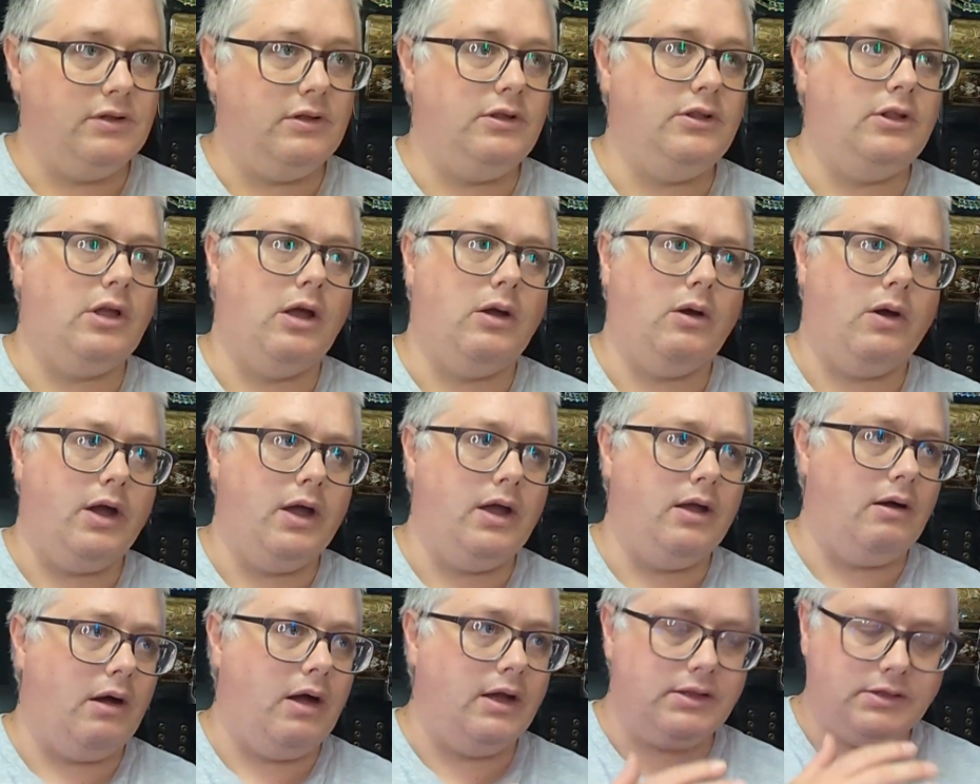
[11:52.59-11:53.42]
you know,
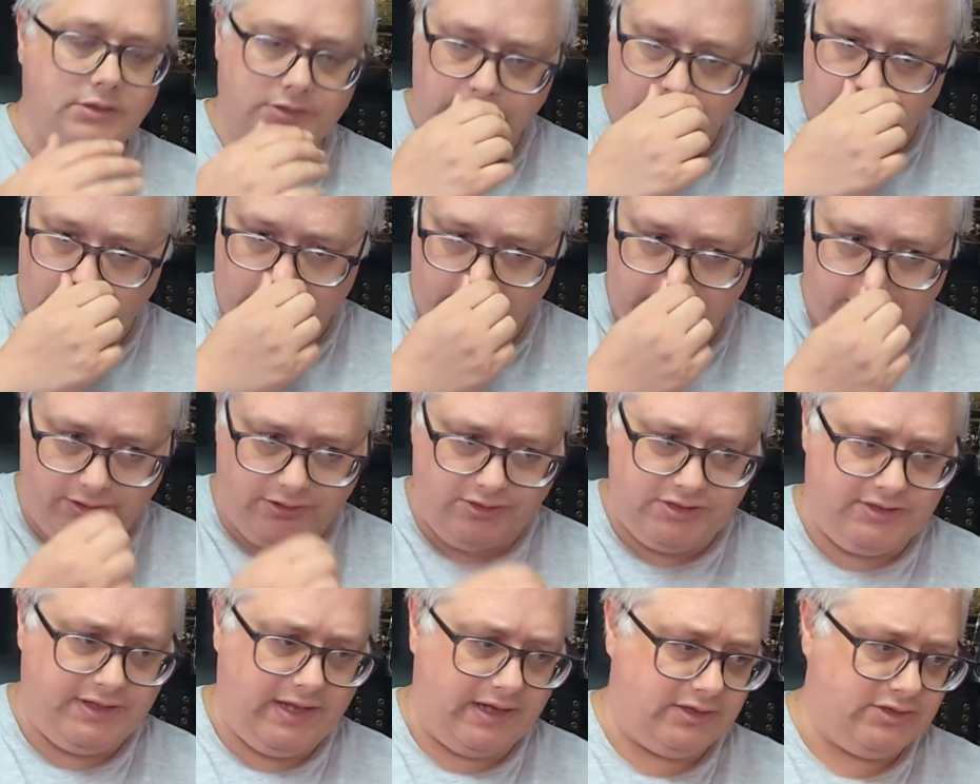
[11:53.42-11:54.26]
I
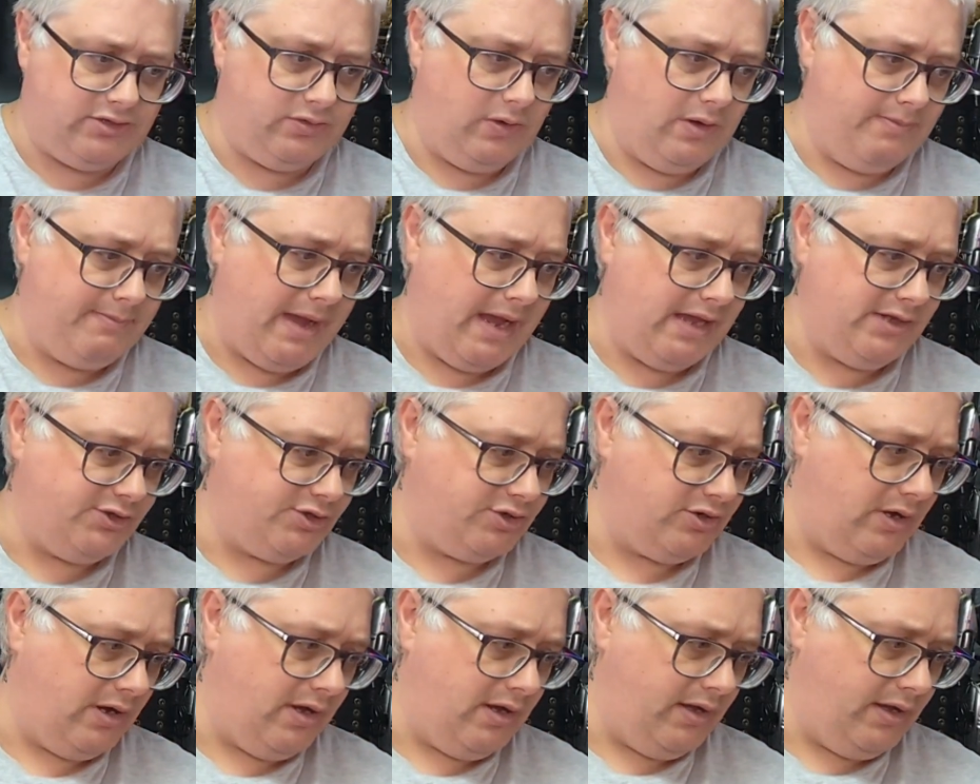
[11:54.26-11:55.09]
do stick to a
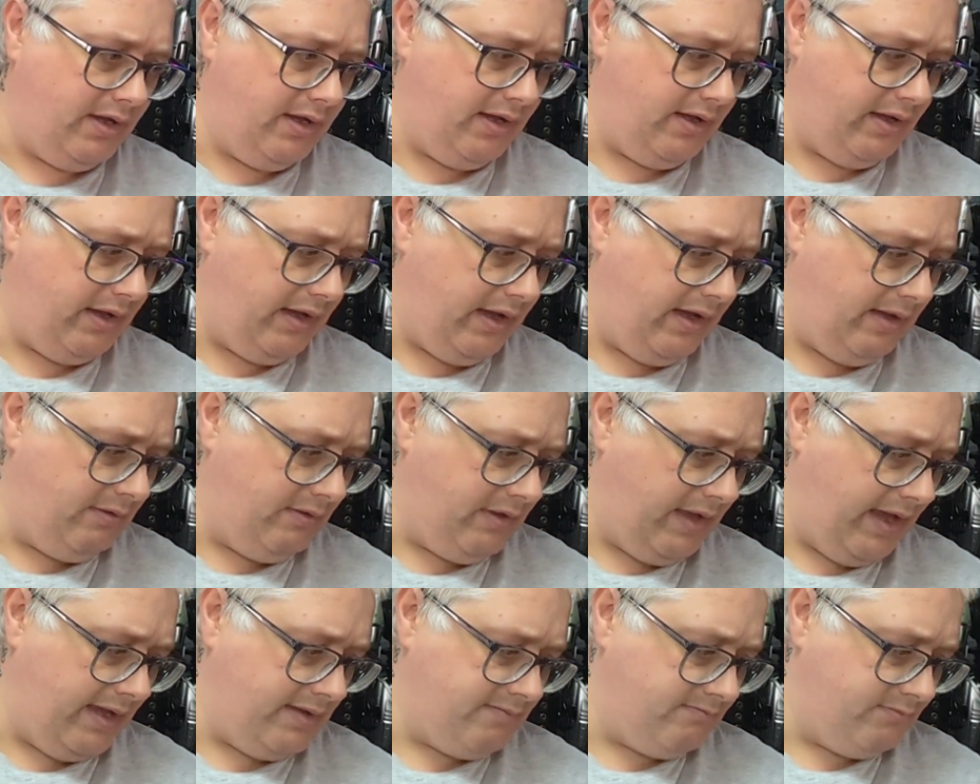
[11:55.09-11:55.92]
mantra
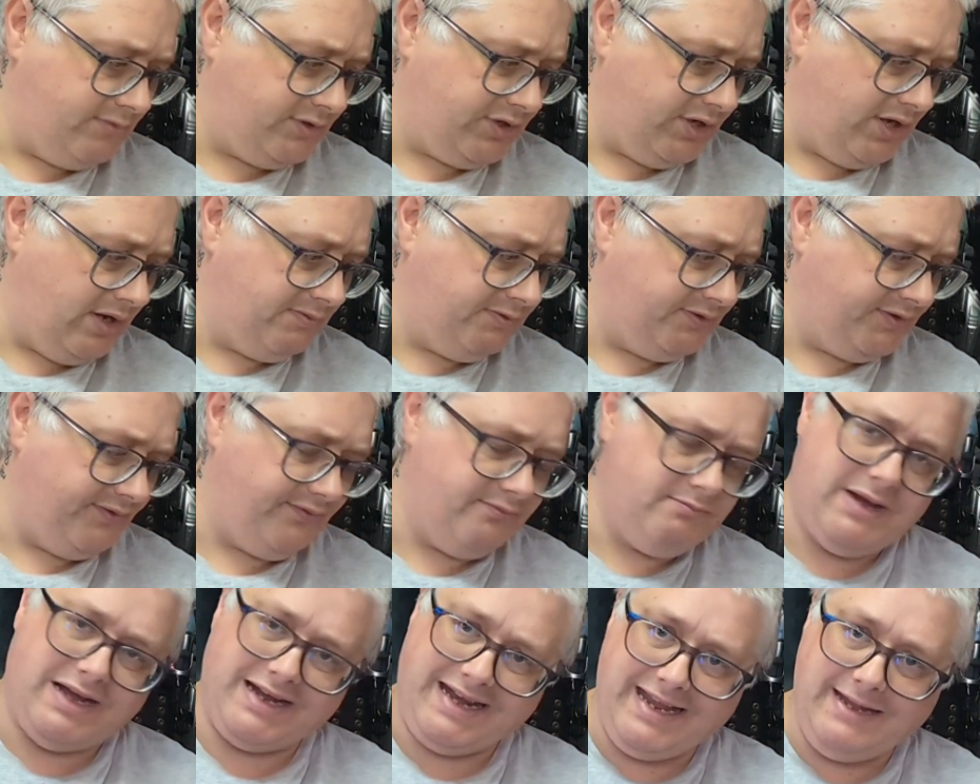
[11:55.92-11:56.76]
in terms
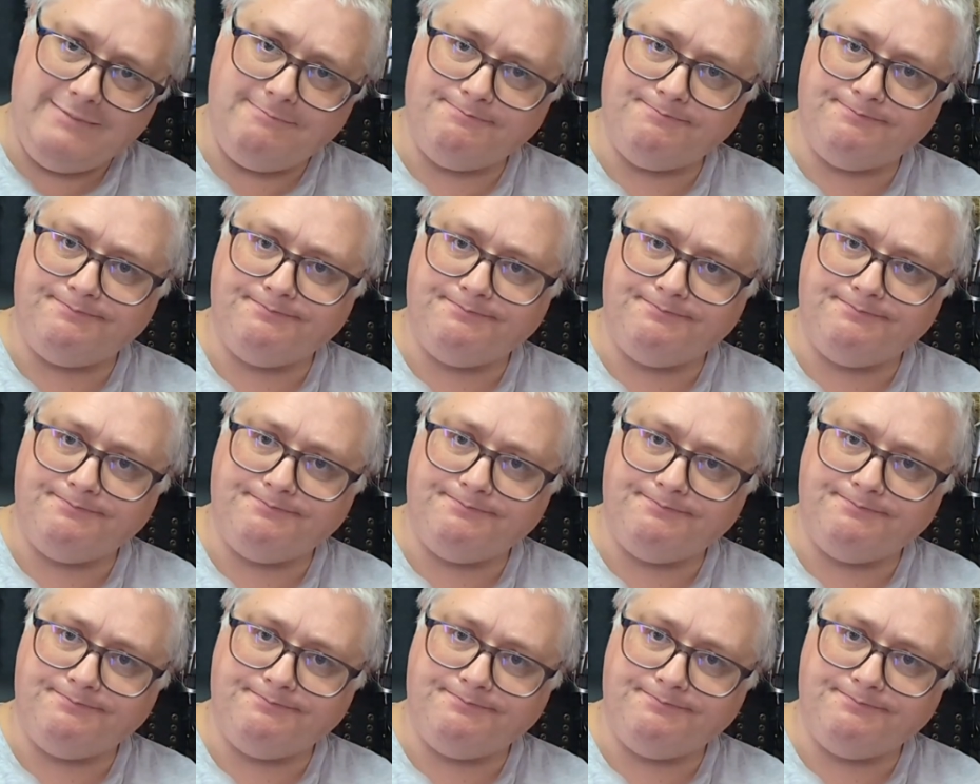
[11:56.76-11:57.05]
of money,